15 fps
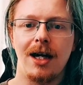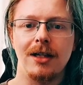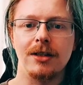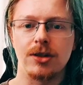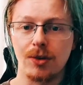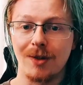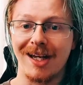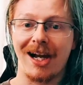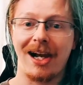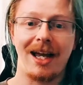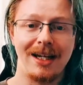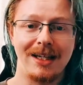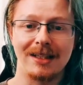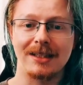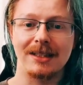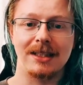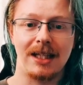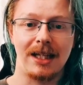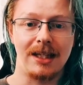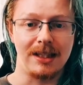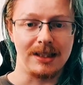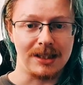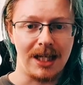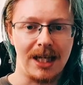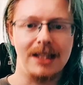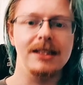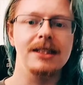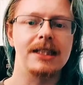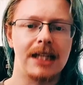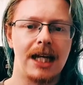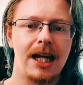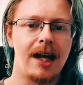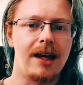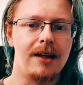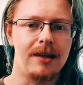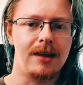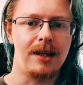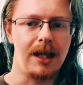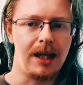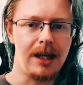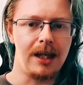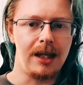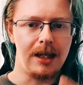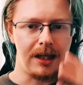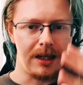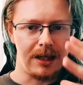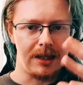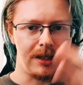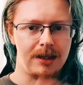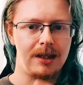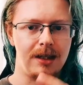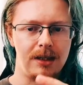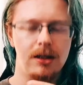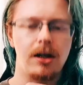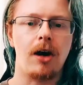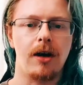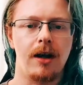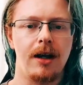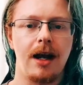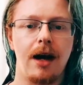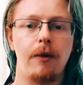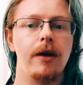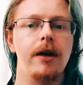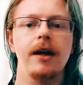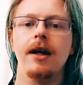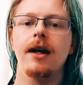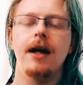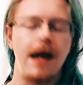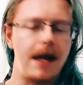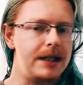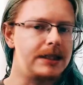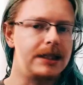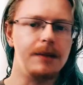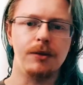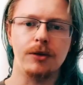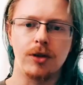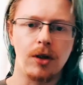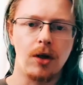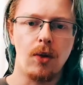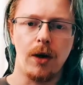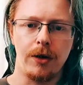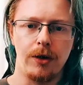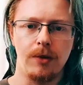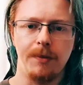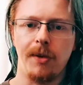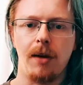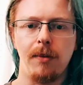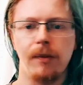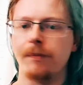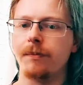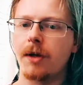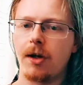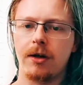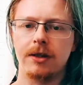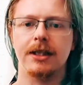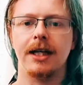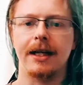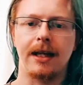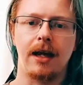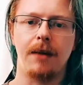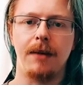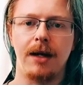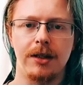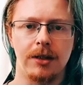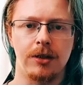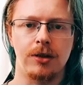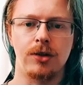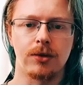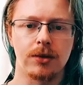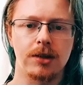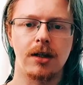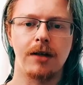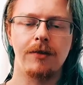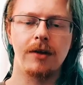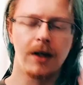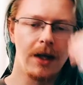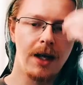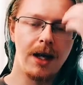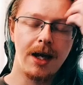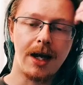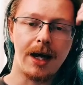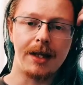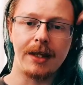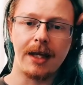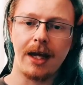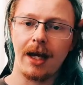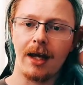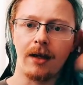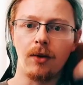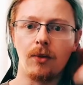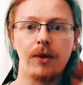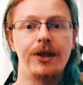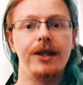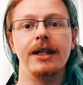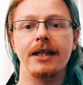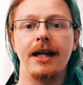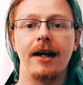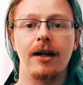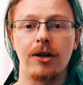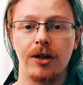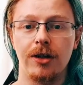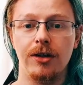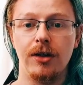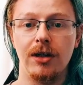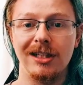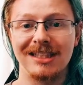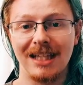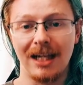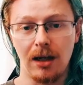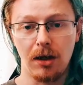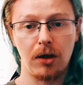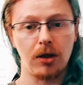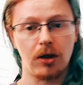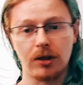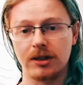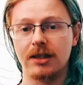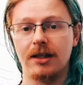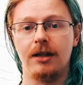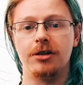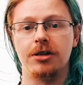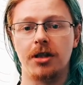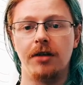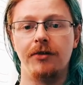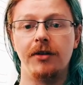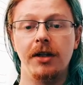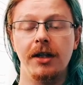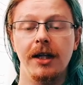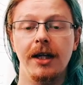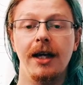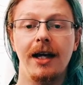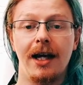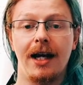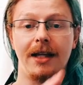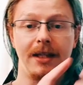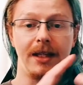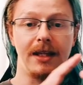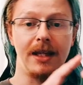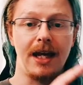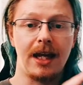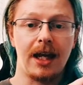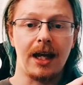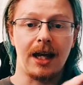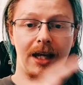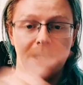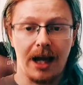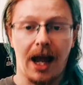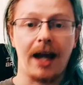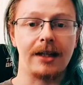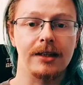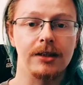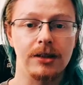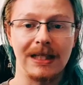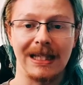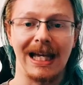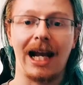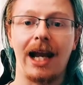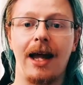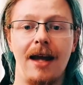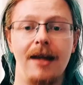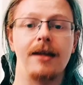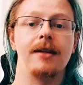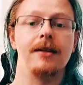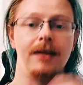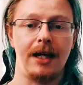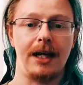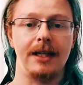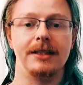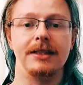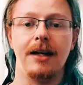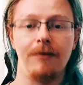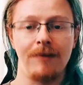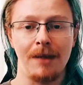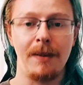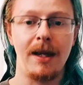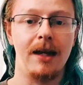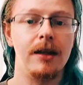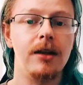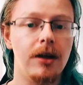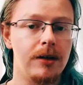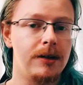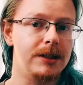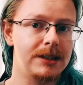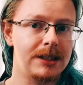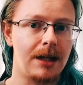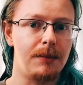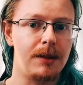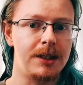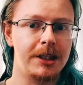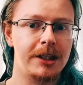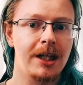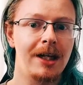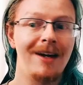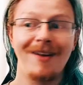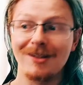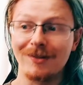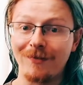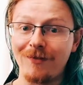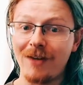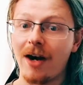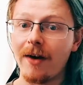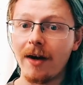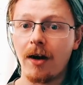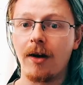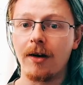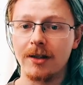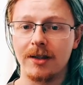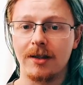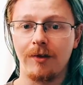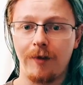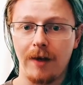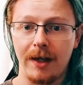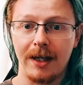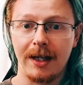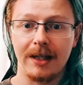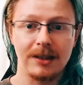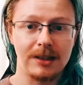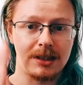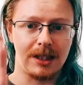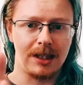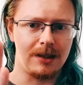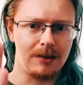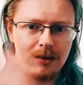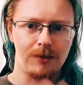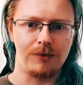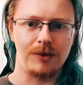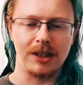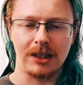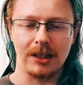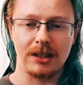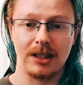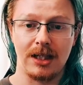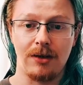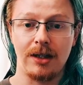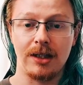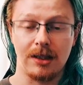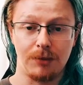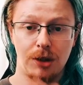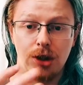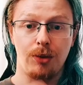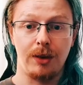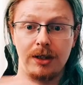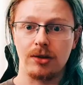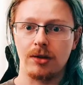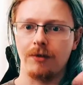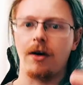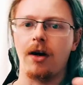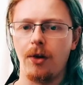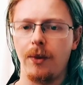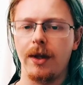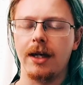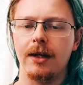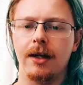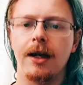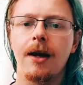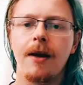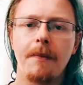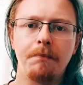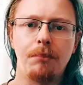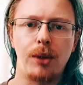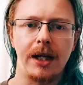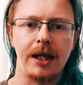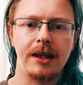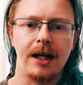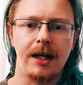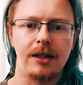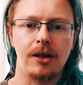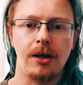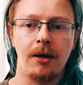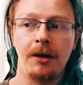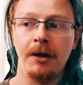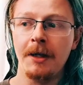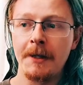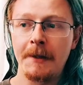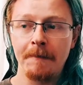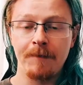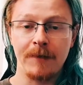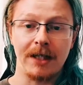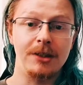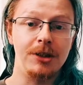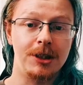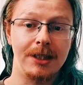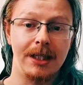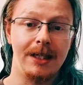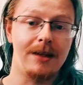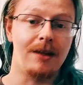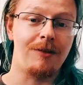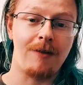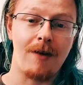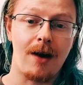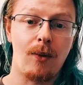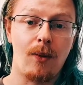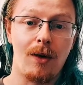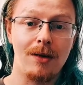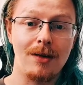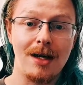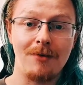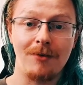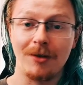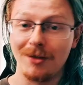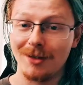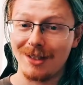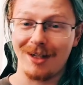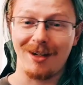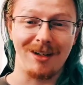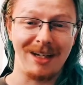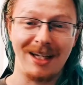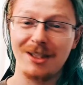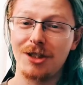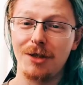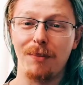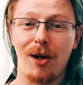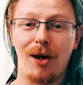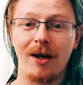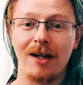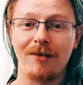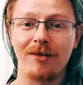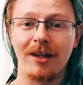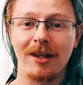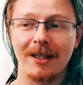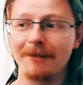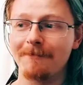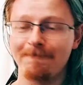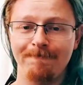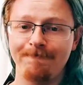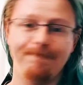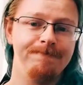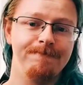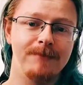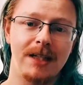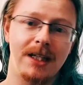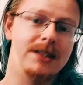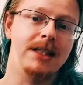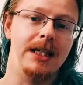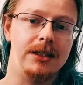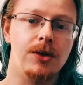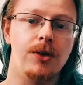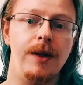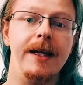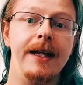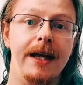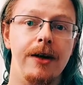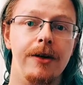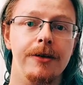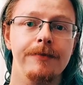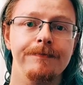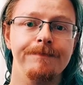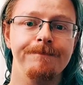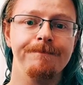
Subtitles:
And so the client that's inside the target network is able to go out no problem, contact the command and control server. And then what the attacker can do is they log on to their server and then they can connect to the client that has that VPN tunnel established. It's very hard to defend against. You've seen the series, I'm showing sort of how we can break that down. As you've seen at the firewall level, unless you block everything, it's going to get out.